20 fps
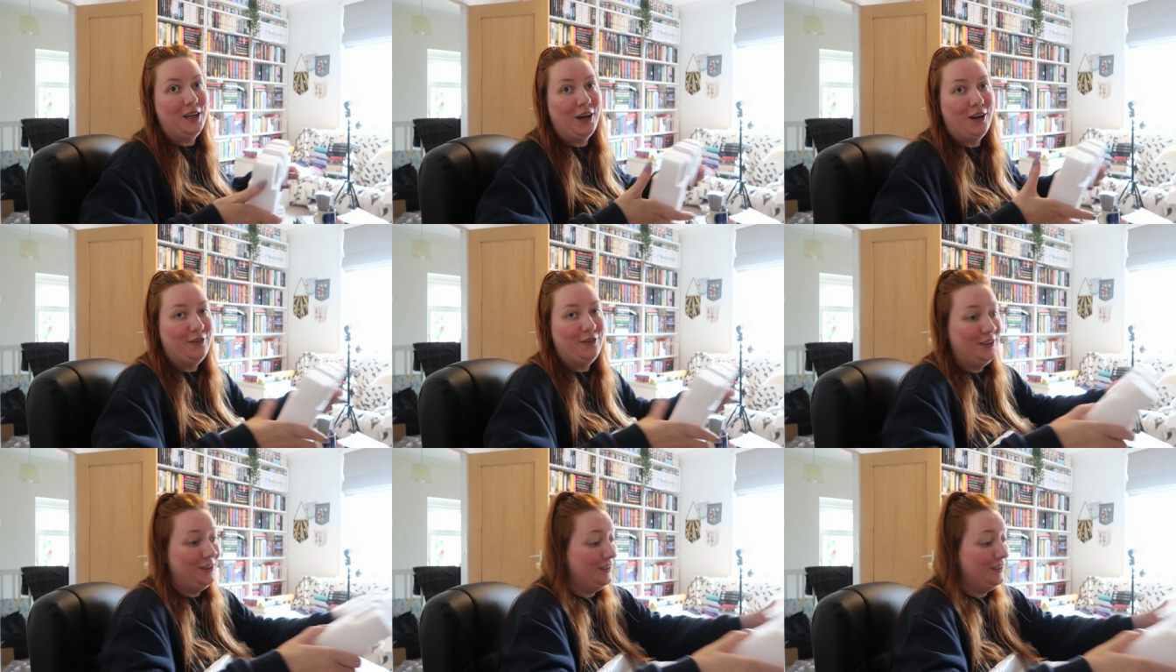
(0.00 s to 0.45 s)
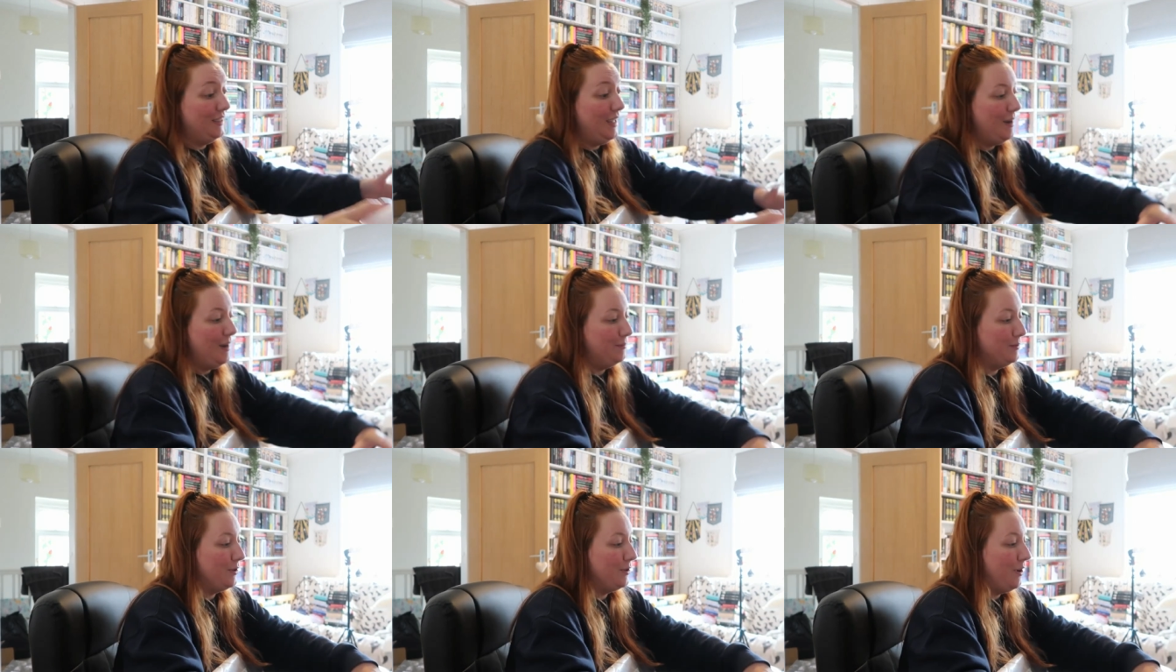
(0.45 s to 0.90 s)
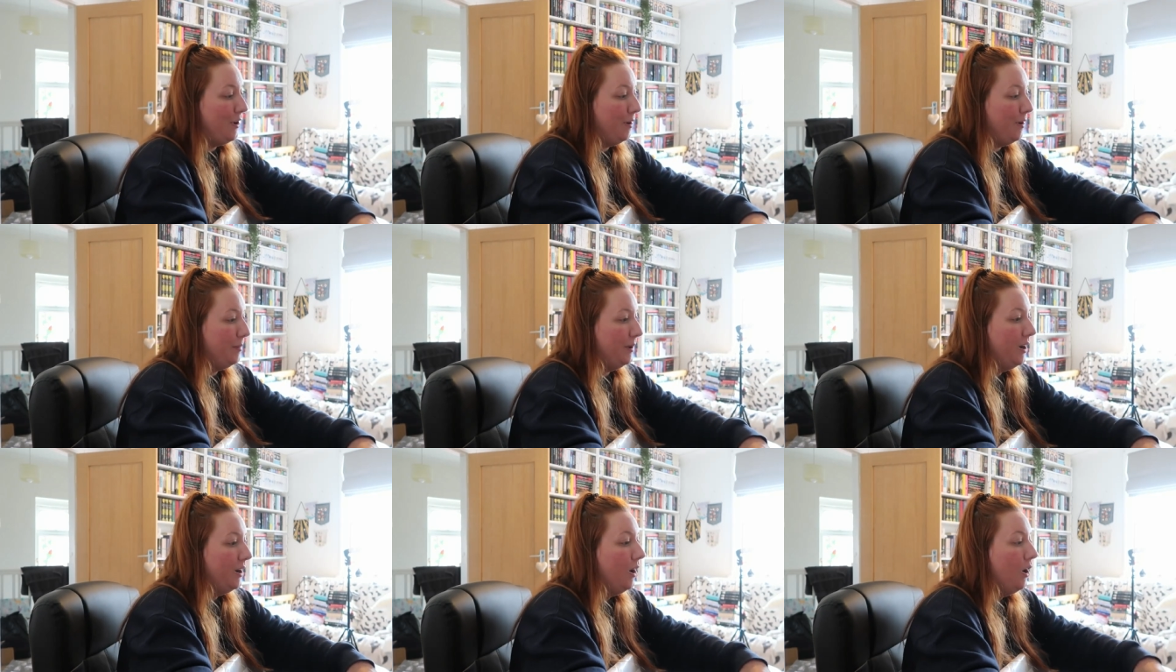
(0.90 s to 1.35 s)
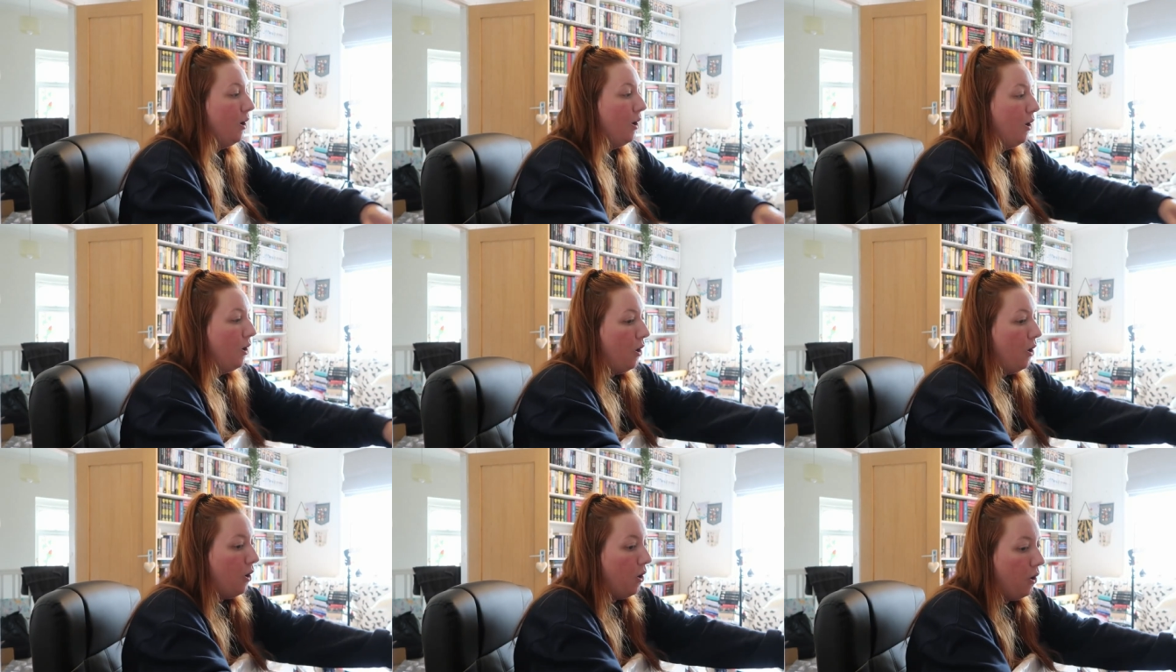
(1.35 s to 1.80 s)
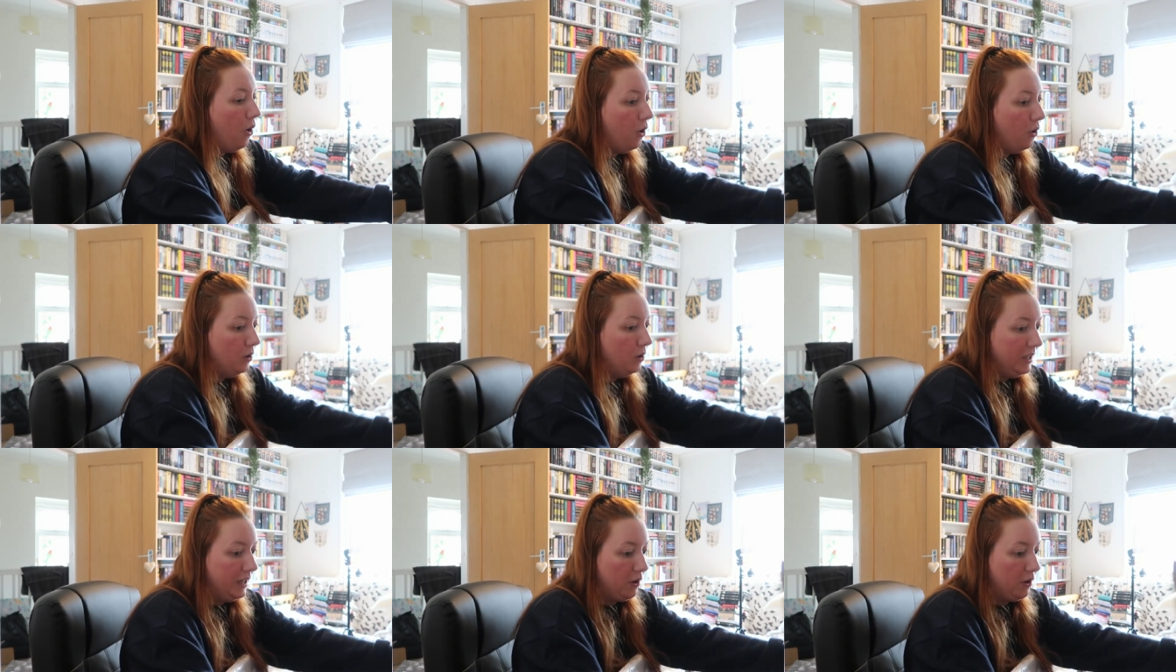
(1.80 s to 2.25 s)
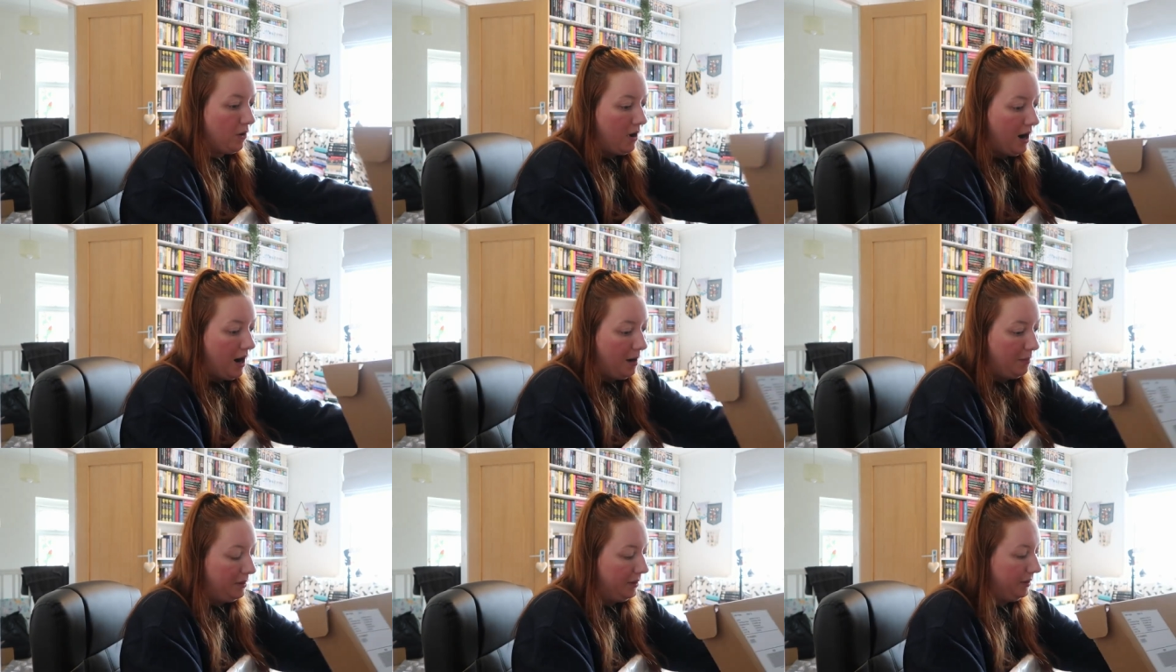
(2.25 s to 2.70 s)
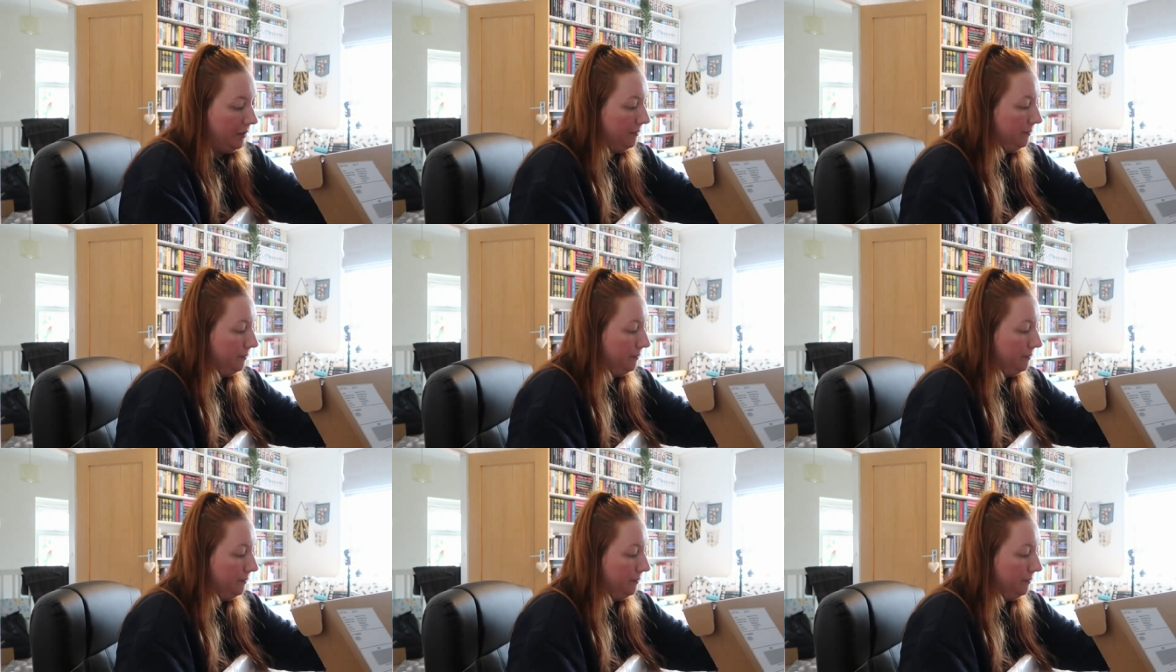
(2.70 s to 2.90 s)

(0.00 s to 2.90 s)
current laptop. Holy crap.